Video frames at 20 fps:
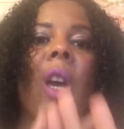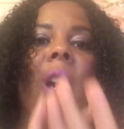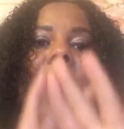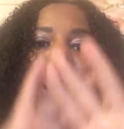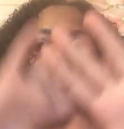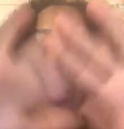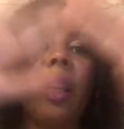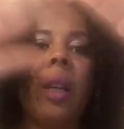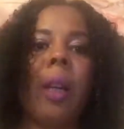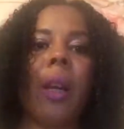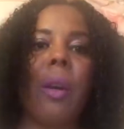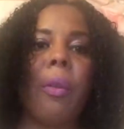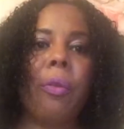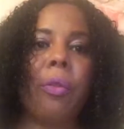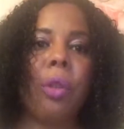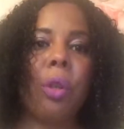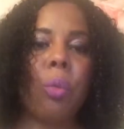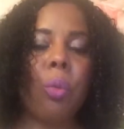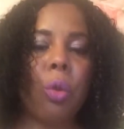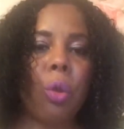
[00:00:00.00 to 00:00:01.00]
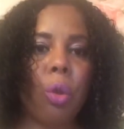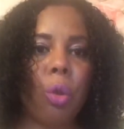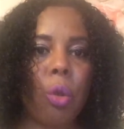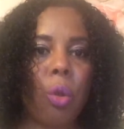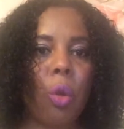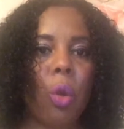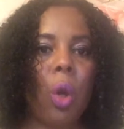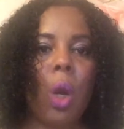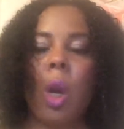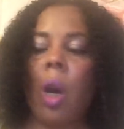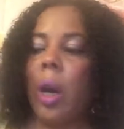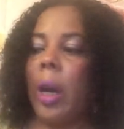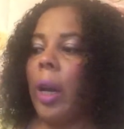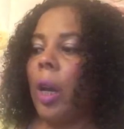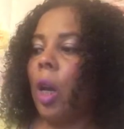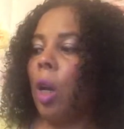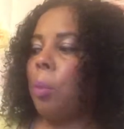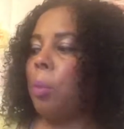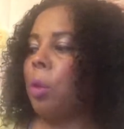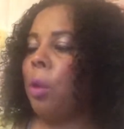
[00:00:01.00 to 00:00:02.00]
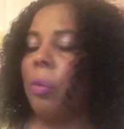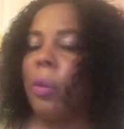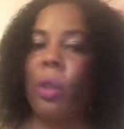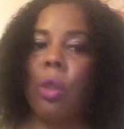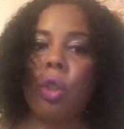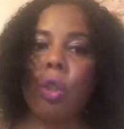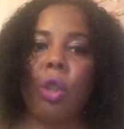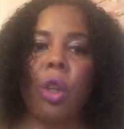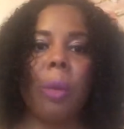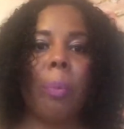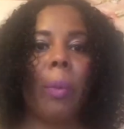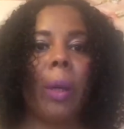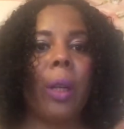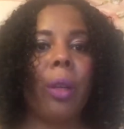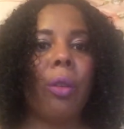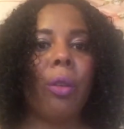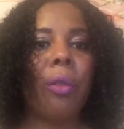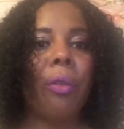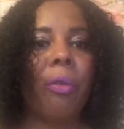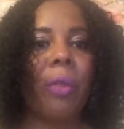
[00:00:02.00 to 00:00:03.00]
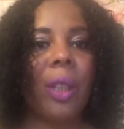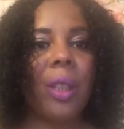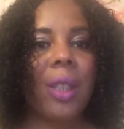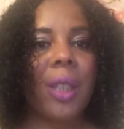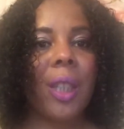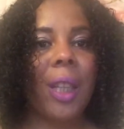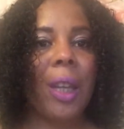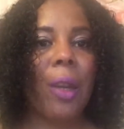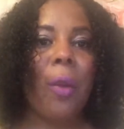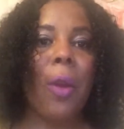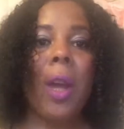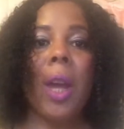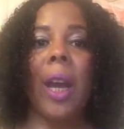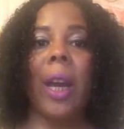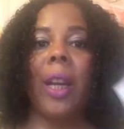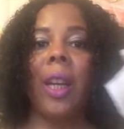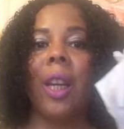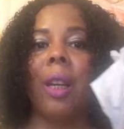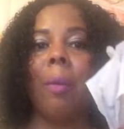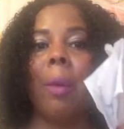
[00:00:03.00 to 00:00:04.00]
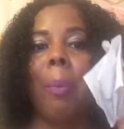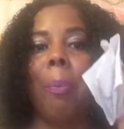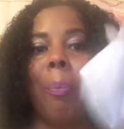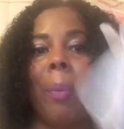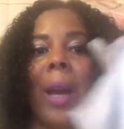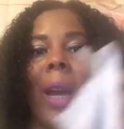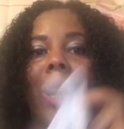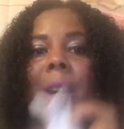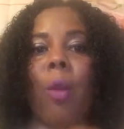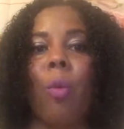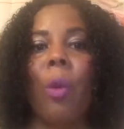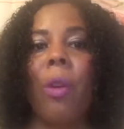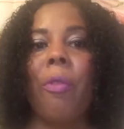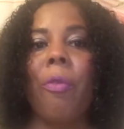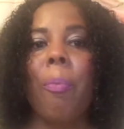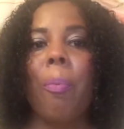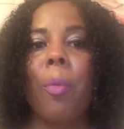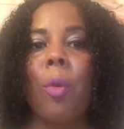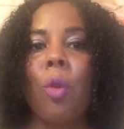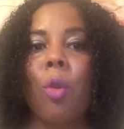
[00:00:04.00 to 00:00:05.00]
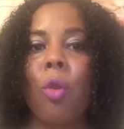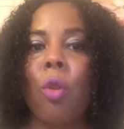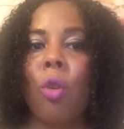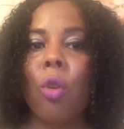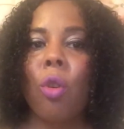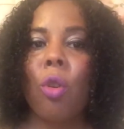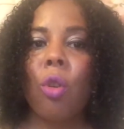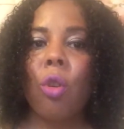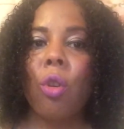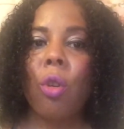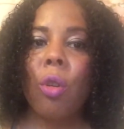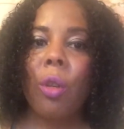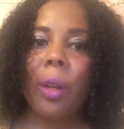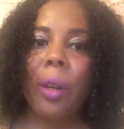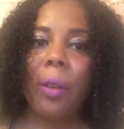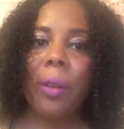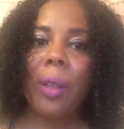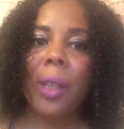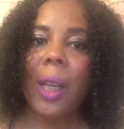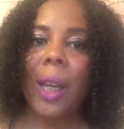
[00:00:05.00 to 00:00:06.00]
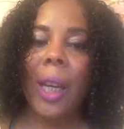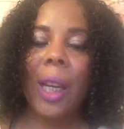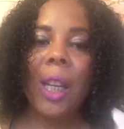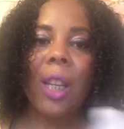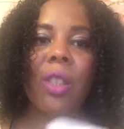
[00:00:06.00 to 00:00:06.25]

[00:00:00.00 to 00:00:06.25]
I love you all. I hope you've enjoyed my little video, and I'm going to be back with more, okay?